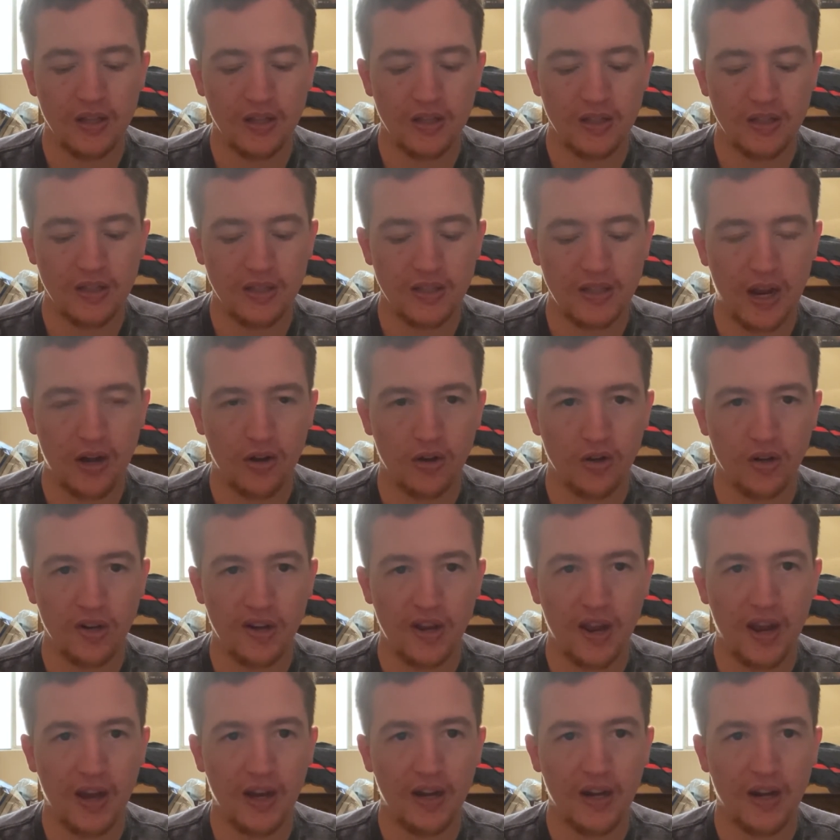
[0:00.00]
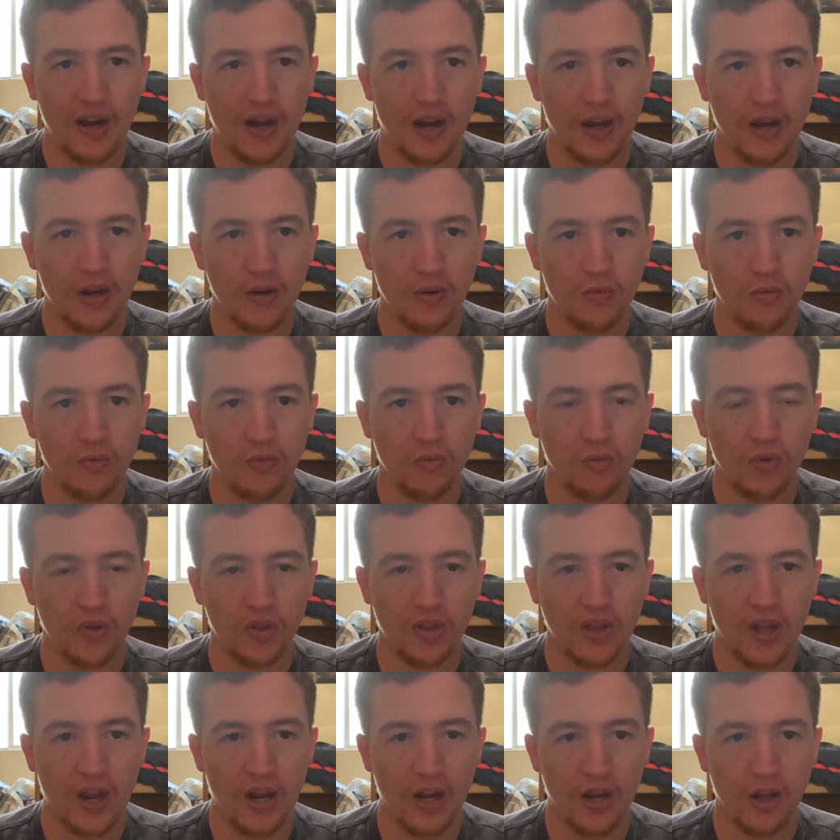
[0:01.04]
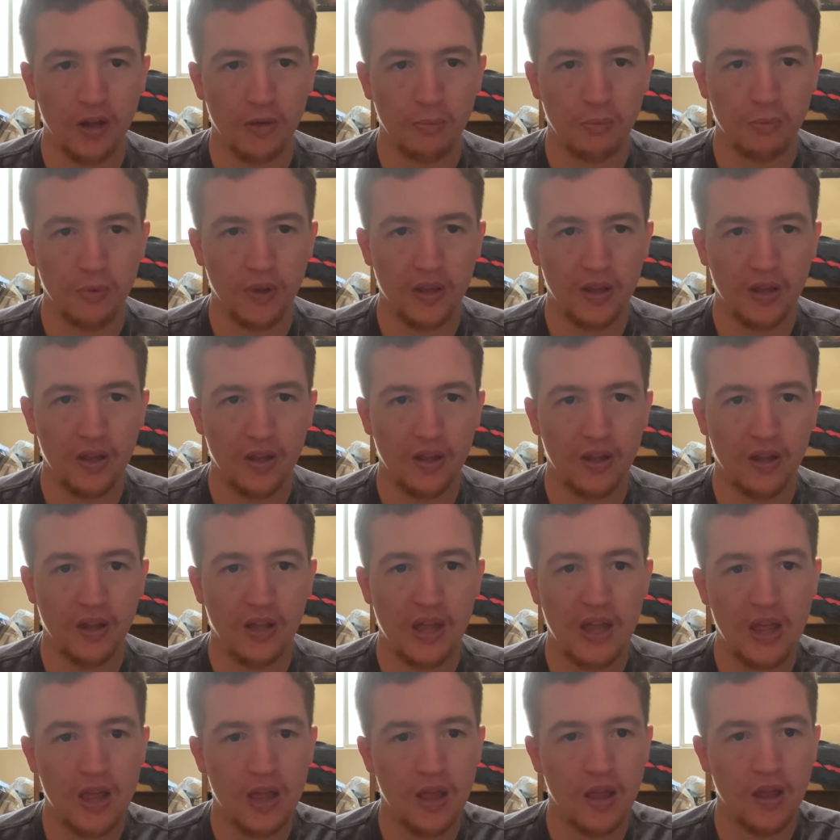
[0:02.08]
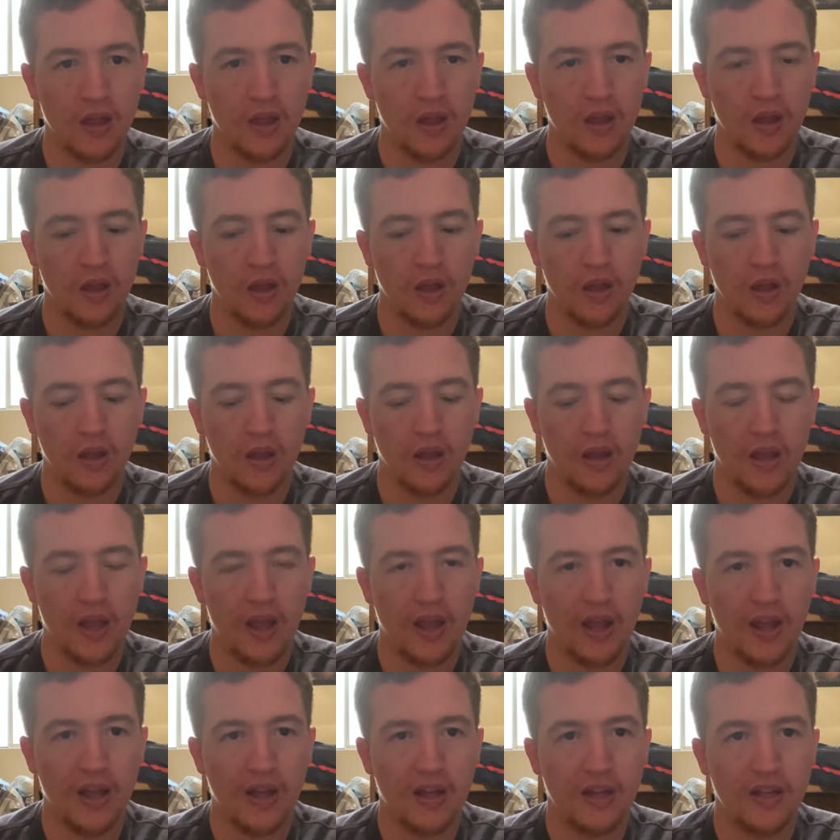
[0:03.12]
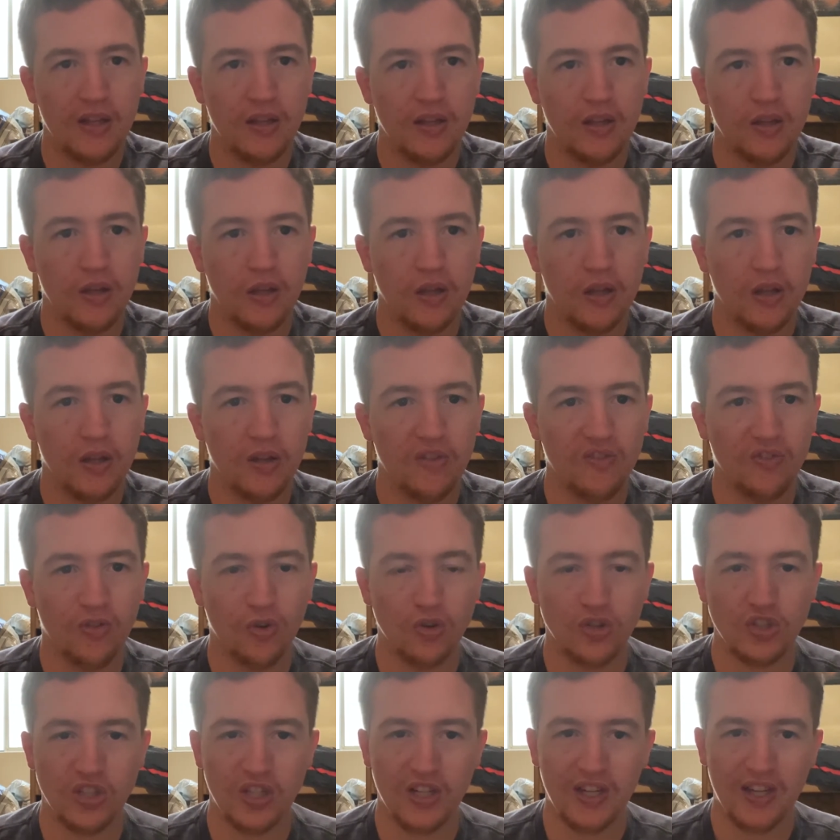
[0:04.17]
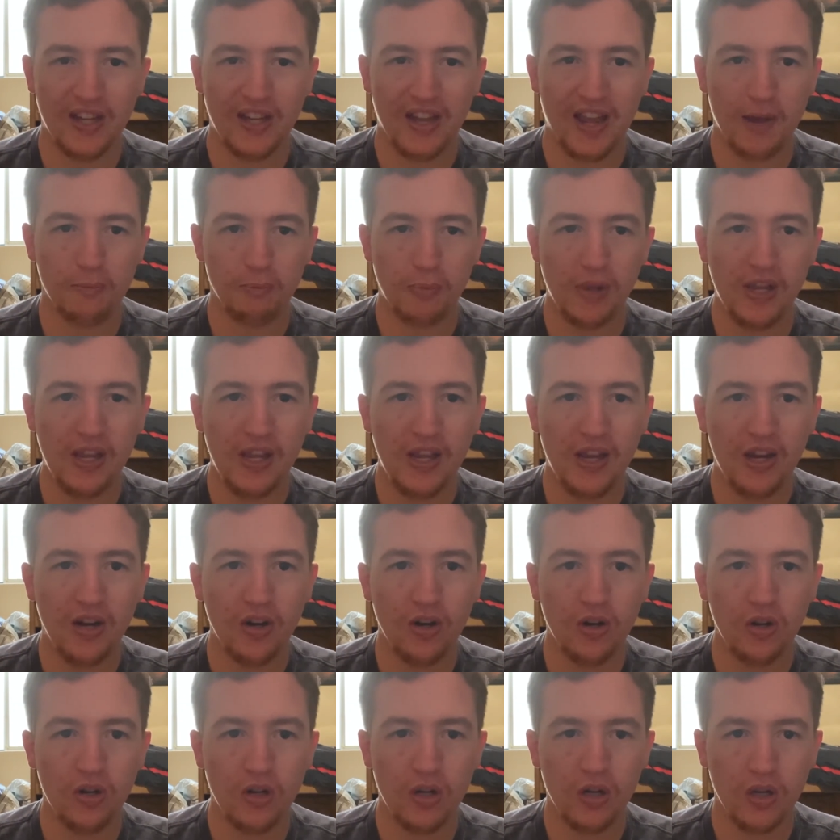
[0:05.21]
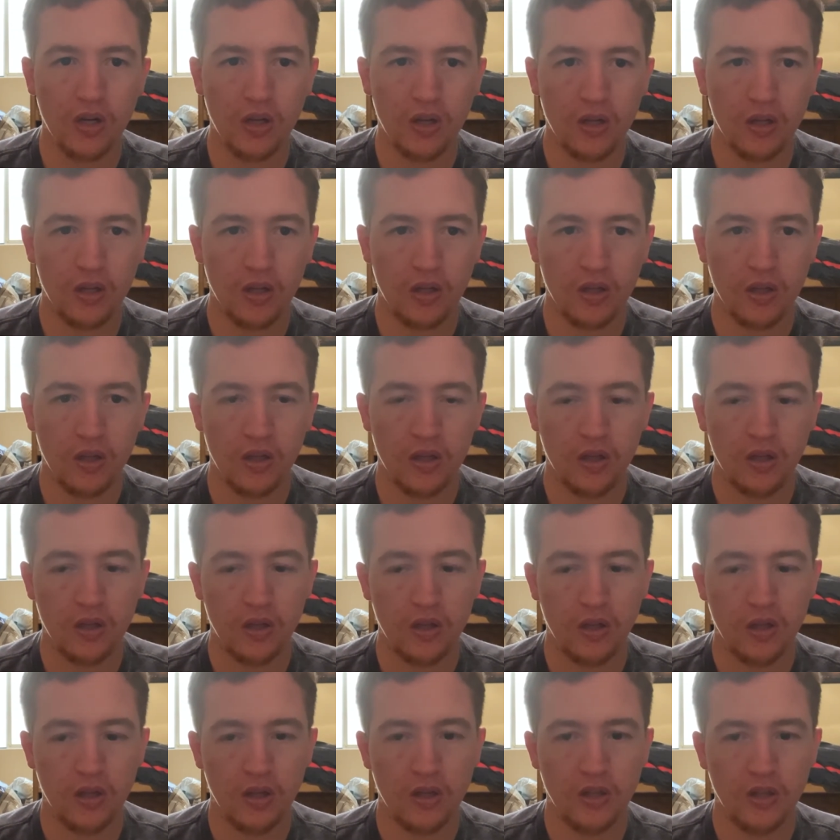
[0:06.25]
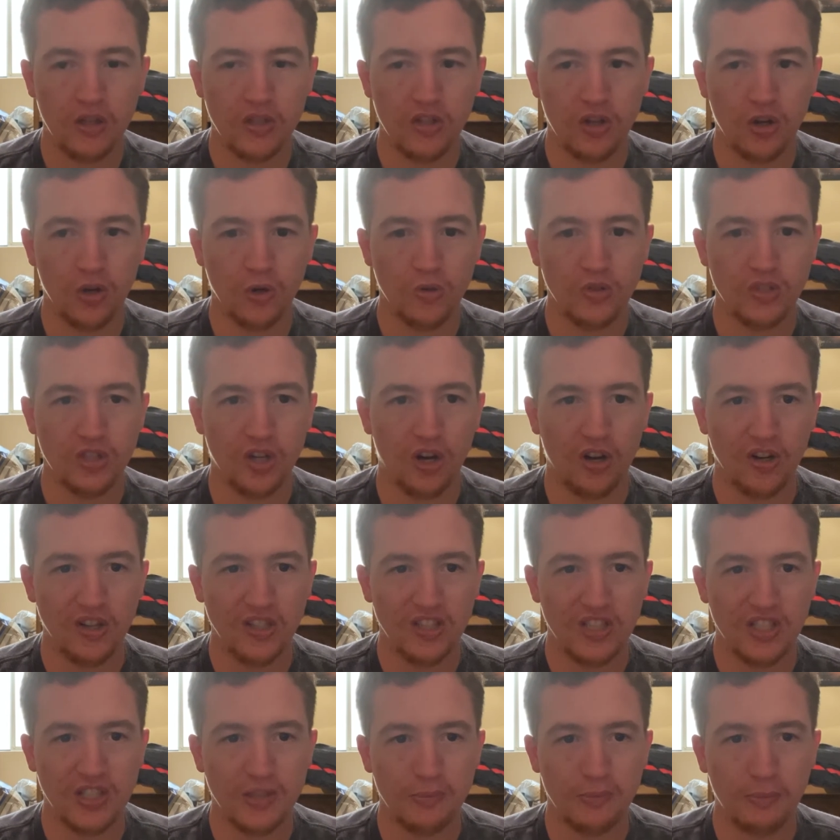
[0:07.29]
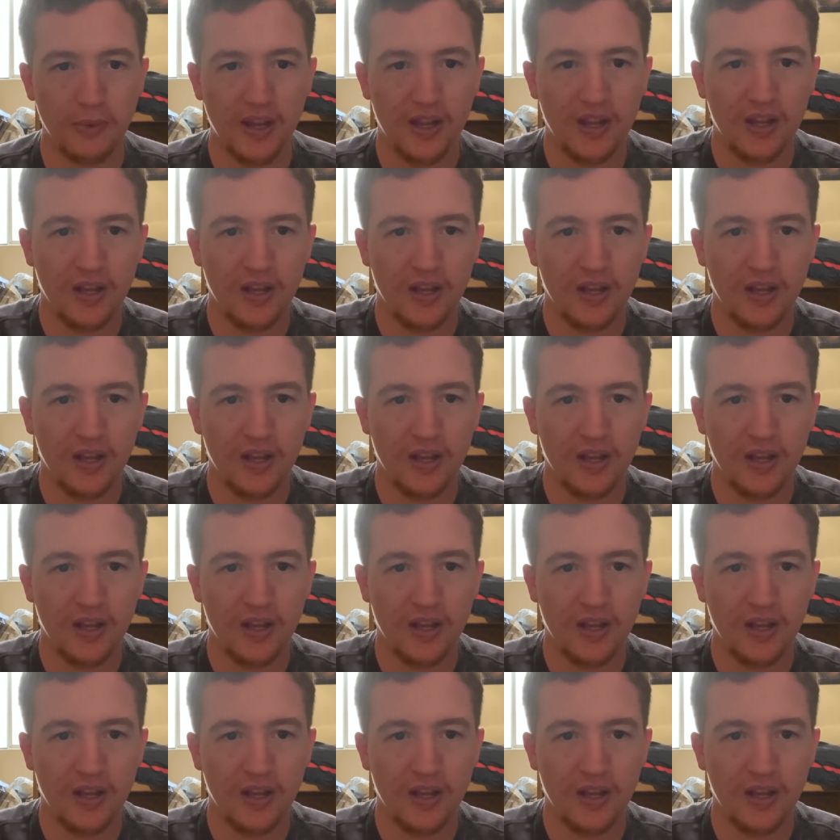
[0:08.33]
Saturday night with Caleb. And fortunately he can't be here. So sorry, it's just me.